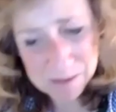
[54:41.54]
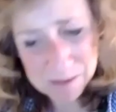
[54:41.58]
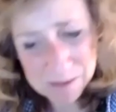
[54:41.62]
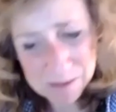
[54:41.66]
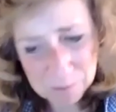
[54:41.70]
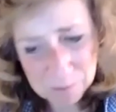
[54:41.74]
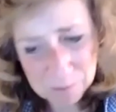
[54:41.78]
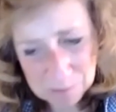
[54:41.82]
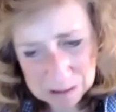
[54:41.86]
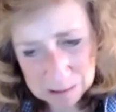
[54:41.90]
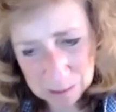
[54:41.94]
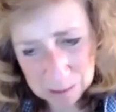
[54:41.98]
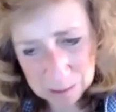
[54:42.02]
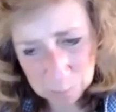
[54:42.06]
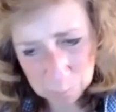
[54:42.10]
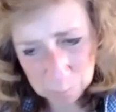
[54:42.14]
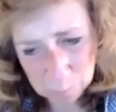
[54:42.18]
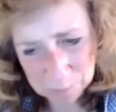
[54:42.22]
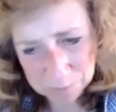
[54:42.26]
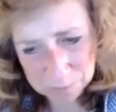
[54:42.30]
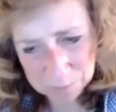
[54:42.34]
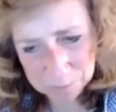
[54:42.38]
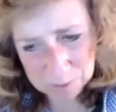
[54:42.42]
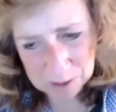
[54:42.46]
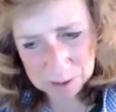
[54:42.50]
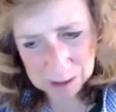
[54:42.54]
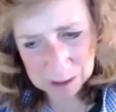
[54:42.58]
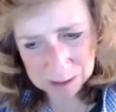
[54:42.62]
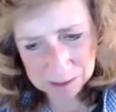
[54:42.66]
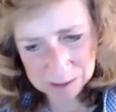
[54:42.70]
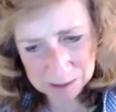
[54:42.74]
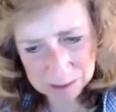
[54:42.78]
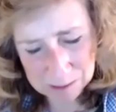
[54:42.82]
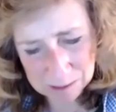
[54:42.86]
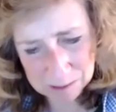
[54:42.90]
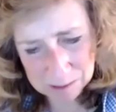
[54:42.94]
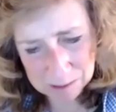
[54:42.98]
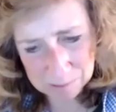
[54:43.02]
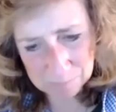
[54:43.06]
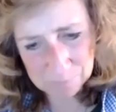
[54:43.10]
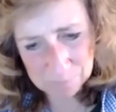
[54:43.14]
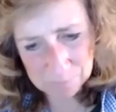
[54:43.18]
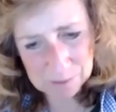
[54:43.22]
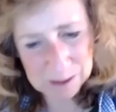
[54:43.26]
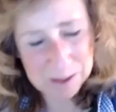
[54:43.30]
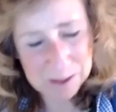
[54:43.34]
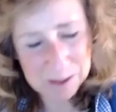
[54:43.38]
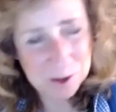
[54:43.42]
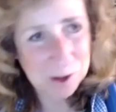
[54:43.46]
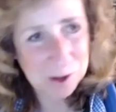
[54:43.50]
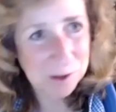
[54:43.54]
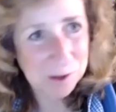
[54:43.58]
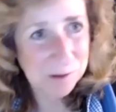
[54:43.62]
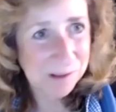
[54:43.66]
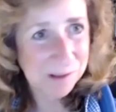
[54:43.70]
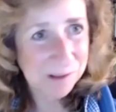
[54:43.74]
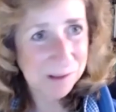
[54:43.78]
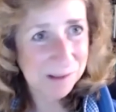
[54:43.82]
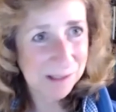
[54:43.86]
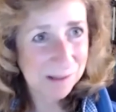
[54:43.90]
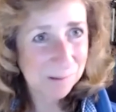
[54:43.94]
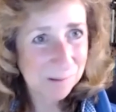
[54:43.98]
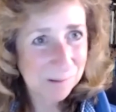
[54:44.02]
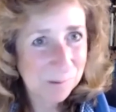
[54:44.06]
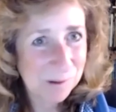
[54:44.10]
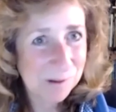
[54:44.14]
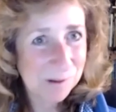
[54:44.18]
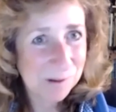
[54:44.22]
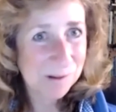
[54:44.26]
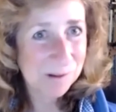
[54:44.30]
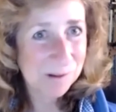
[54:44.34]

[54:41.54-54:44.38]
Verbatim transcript: thrilled with the dozens of leeches that were